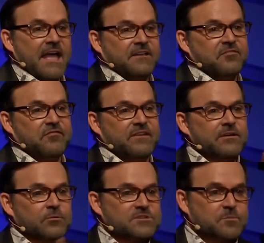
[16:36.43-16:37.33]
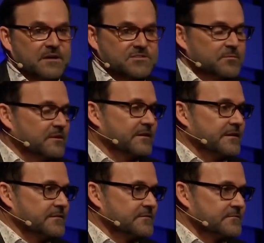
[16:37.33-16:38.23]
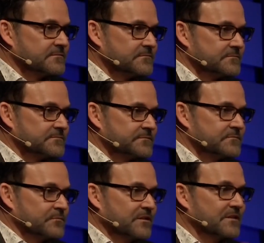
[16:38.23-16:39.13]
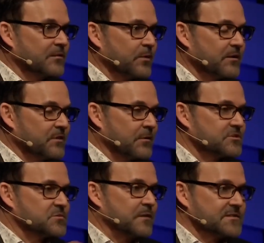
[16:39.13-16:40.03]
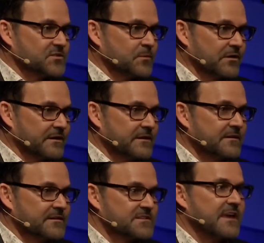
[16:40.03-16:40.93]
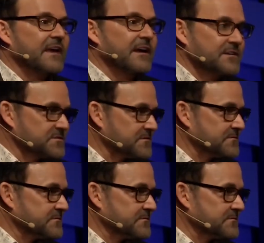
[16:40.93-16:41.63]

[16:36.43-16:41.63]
and fear responsibility. But liberty without responsibility is chaos.